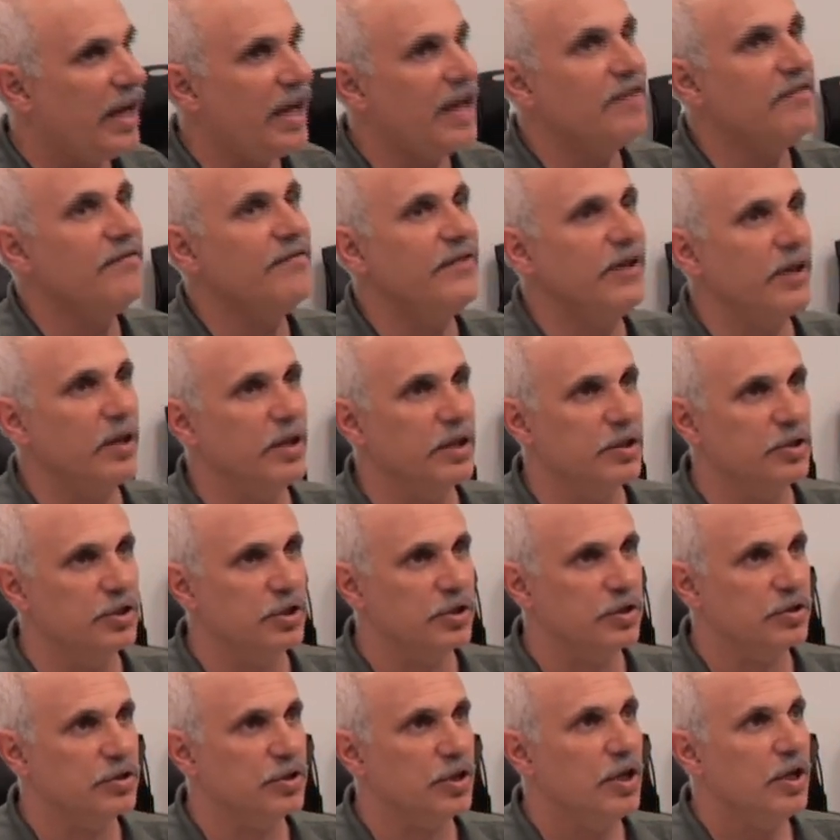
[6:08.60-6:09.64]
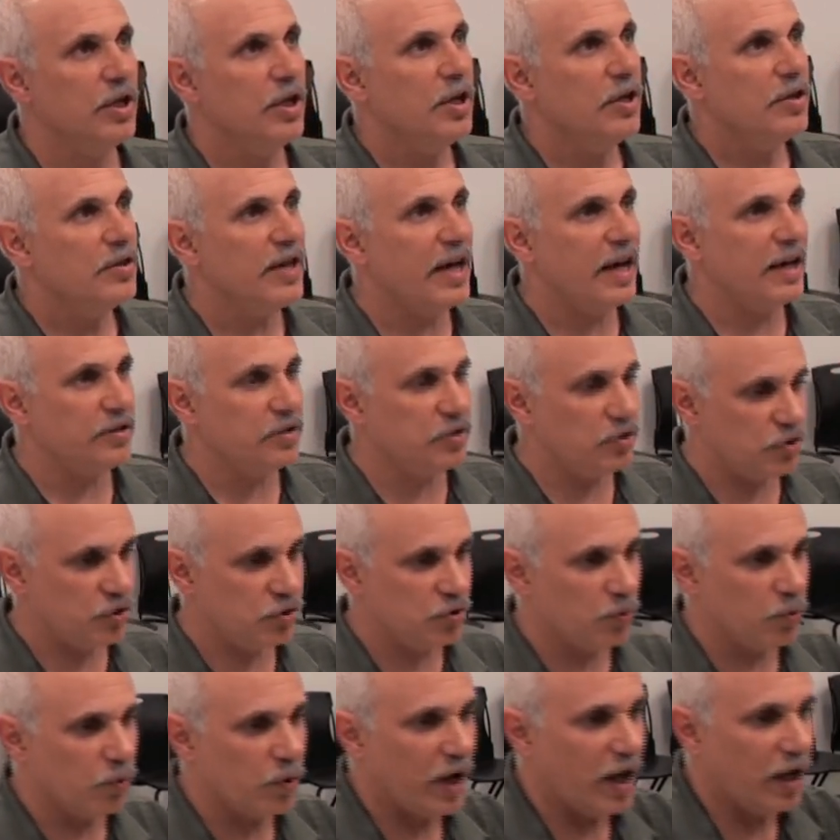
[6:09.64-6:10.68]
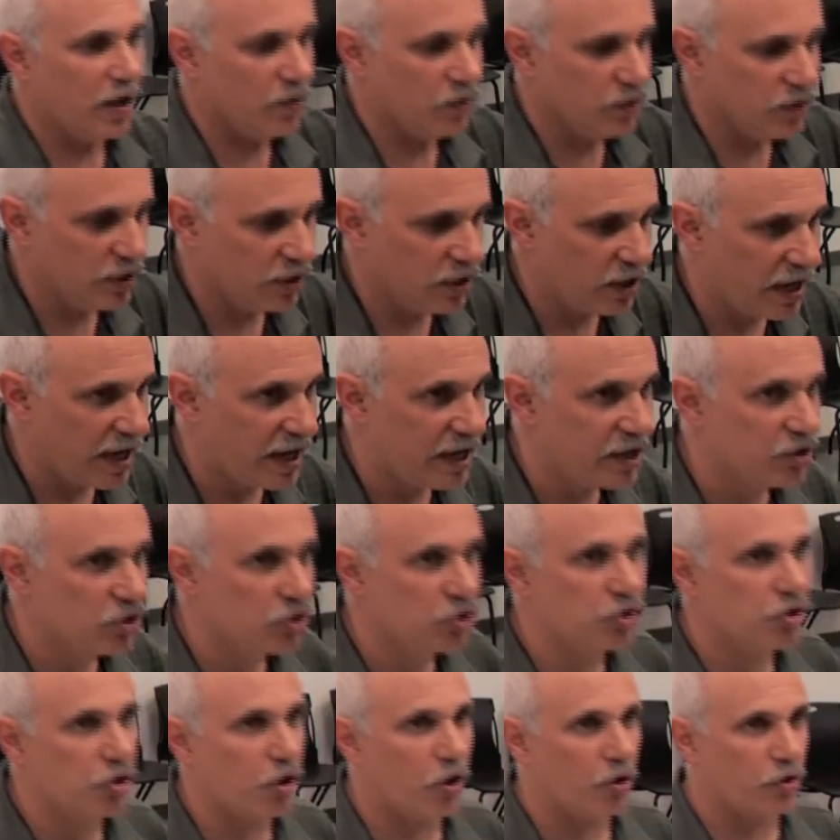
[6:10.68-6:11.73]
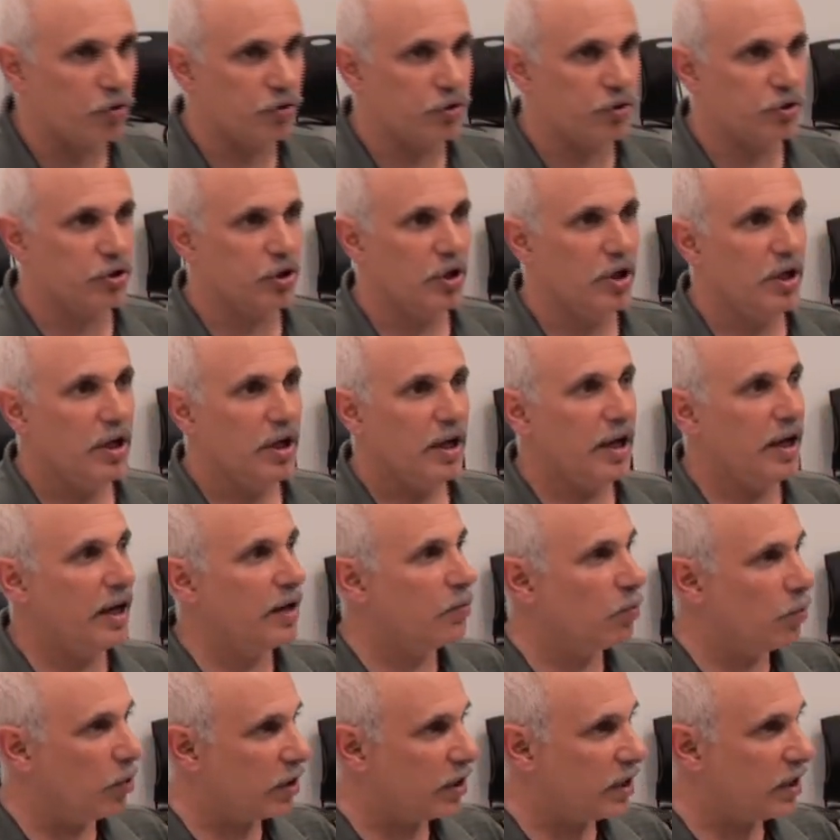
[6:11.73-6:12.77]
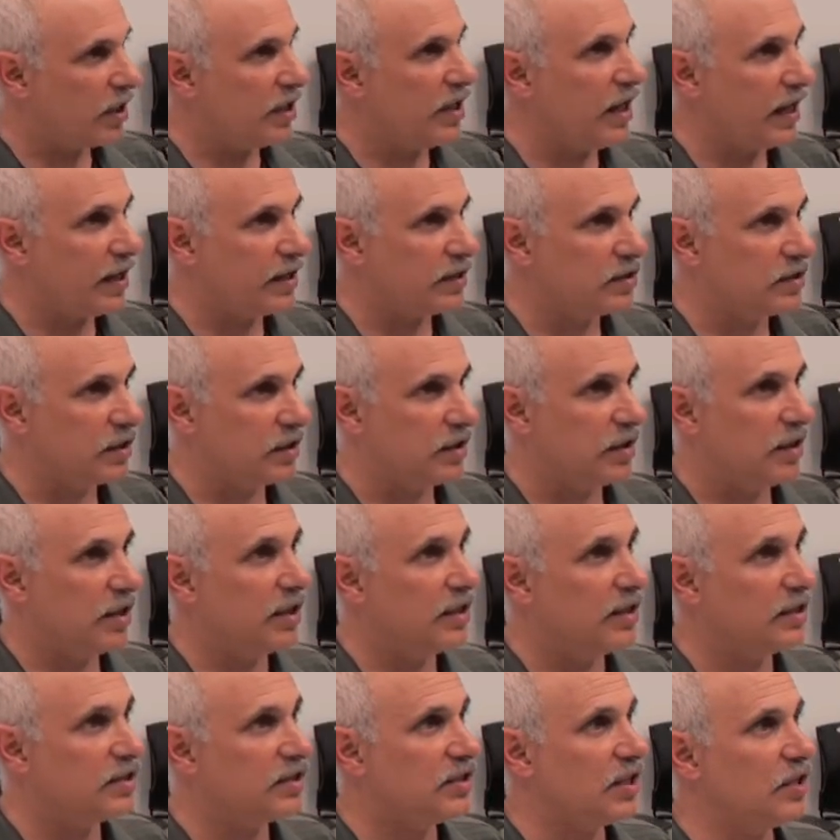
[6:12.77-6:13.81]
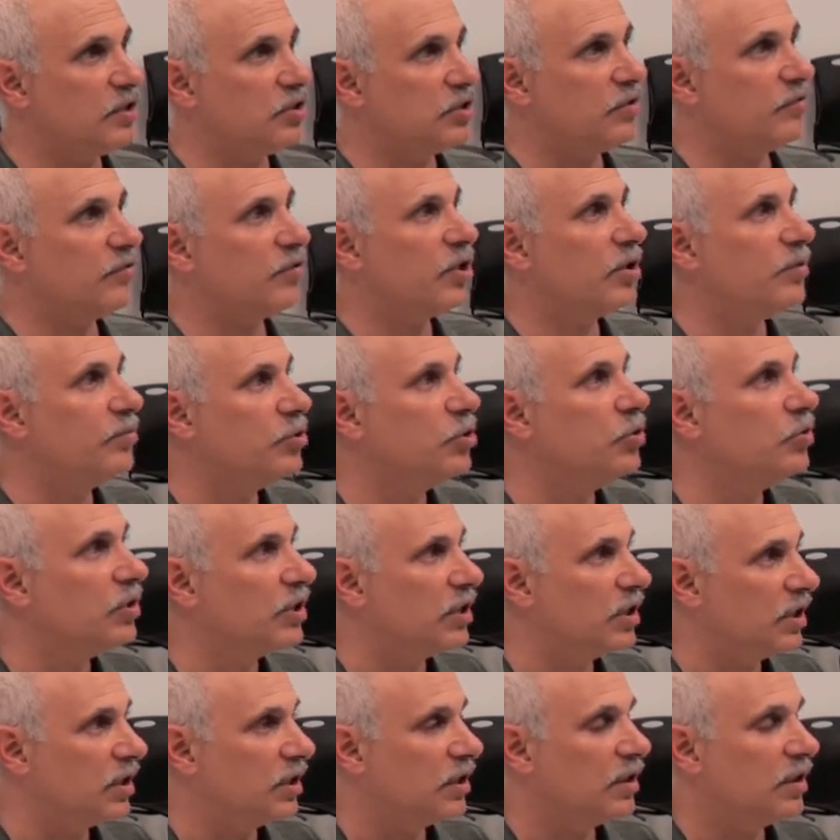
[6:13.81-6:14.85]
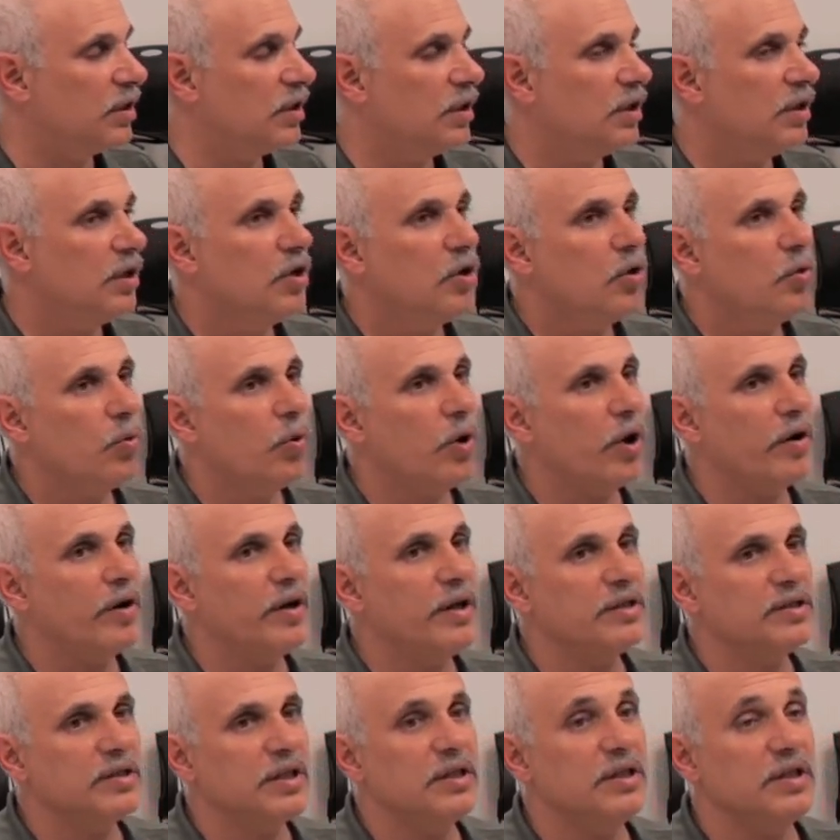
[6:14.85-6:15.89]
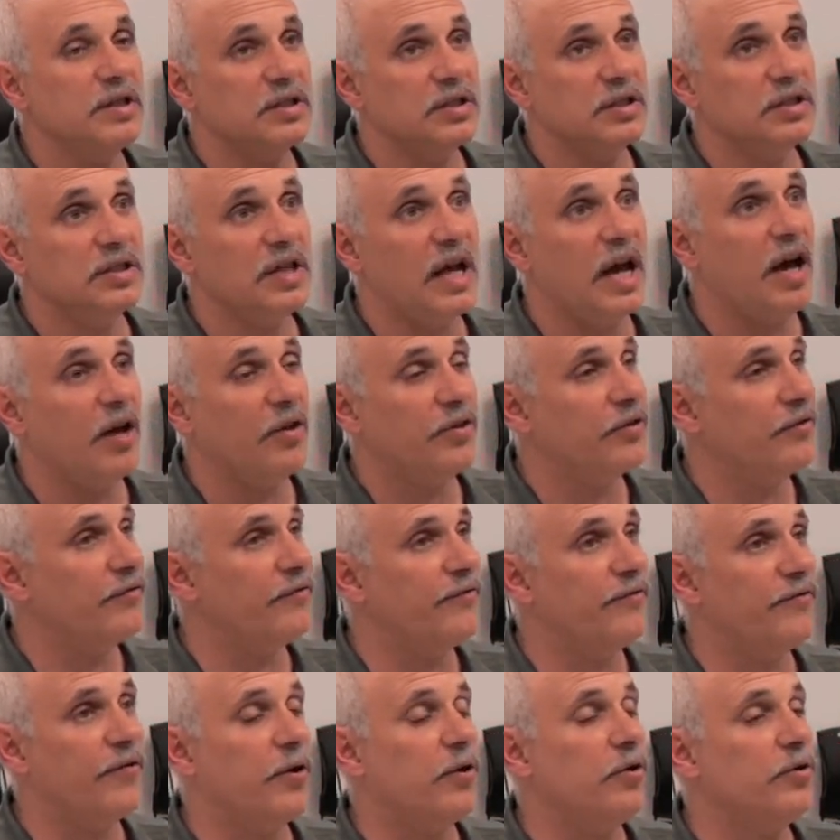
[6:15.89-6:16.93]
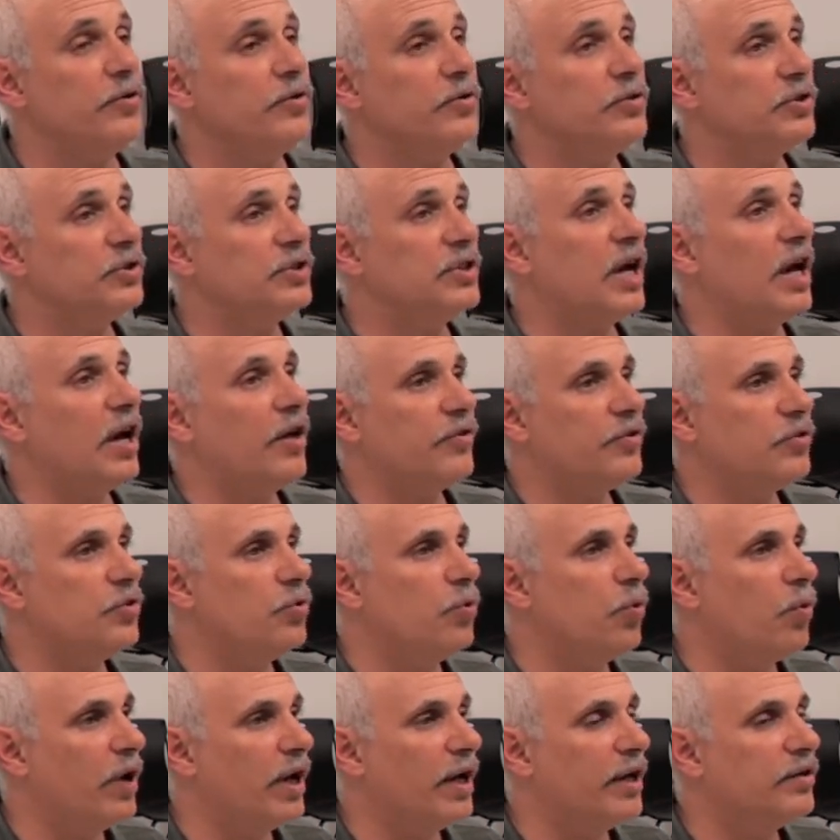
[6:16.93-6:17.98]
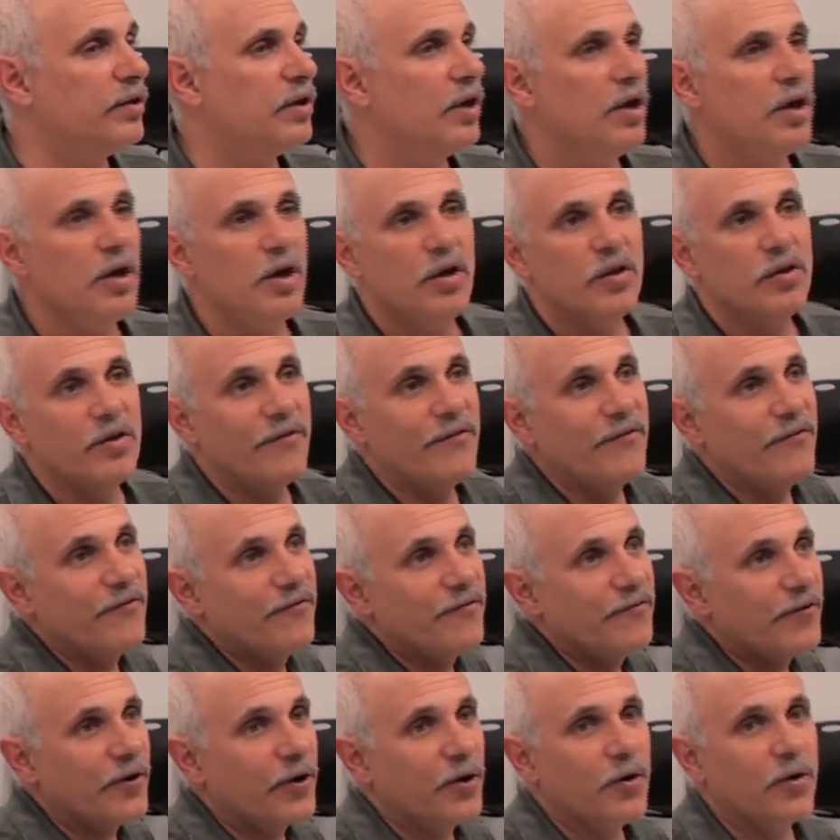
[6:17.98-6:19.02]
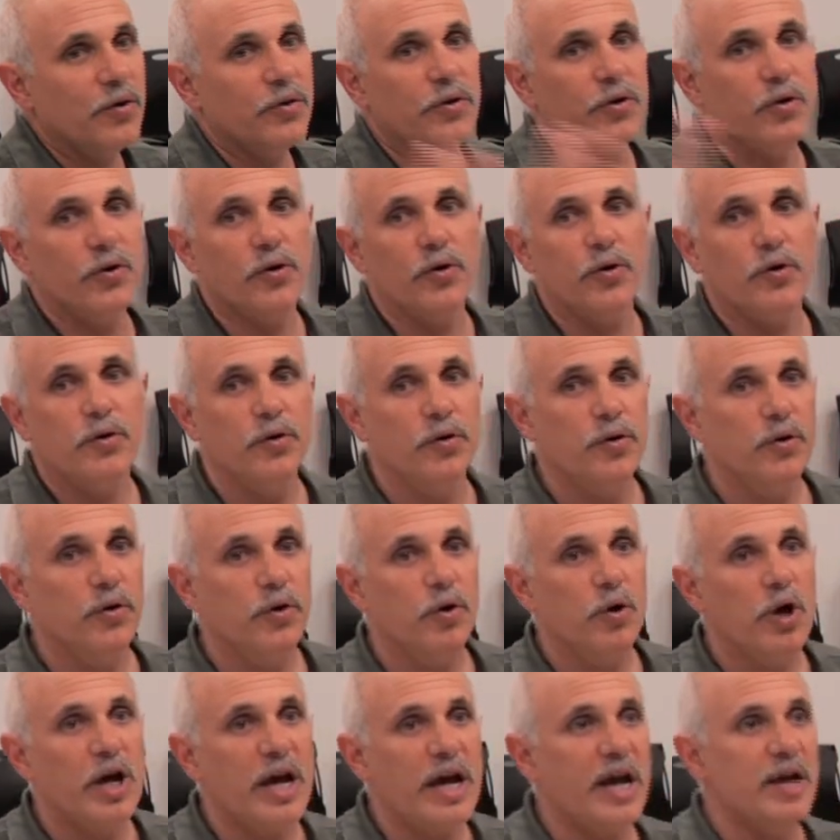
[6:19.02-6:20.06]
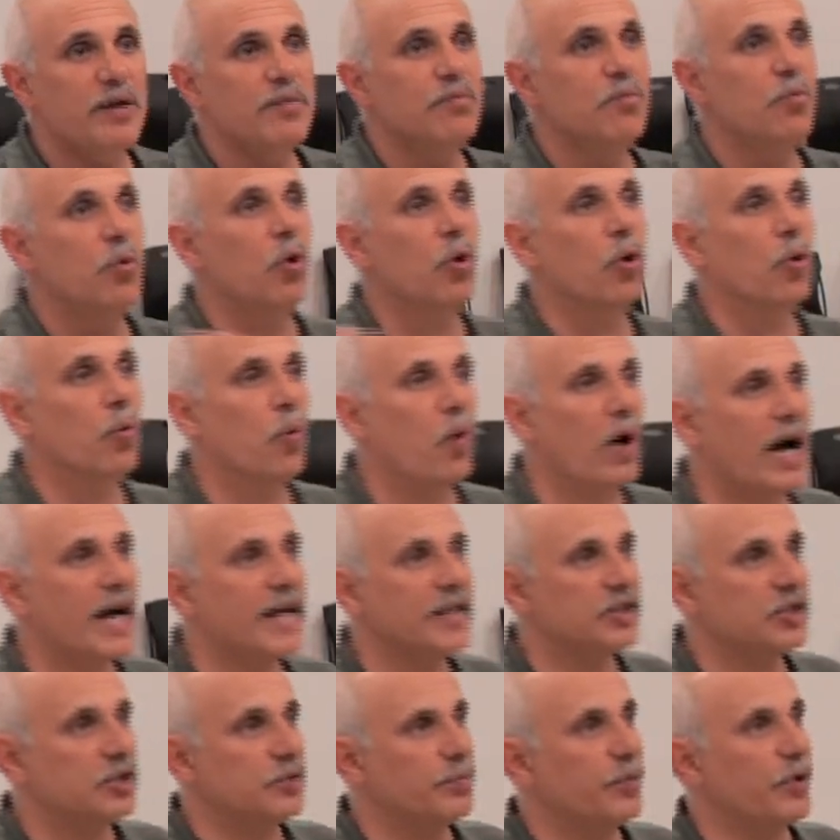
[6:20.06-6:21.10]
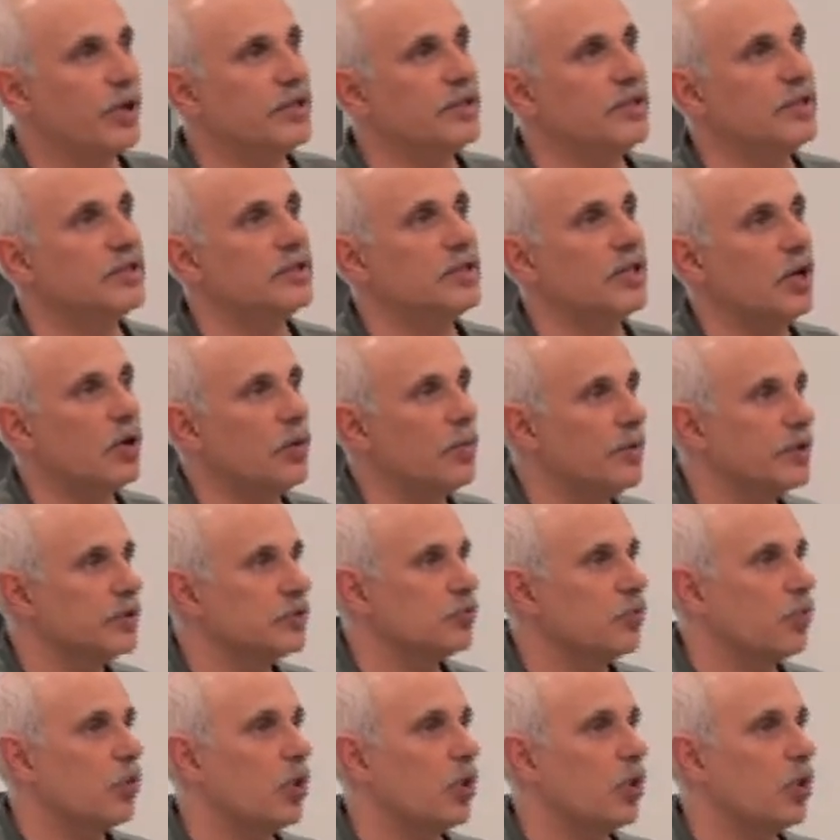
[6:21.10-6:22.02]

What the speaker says: and villages that surrounded a church and were connected in a sense of community. Whereas in the South, the further south you went, the further and more widespread the settlements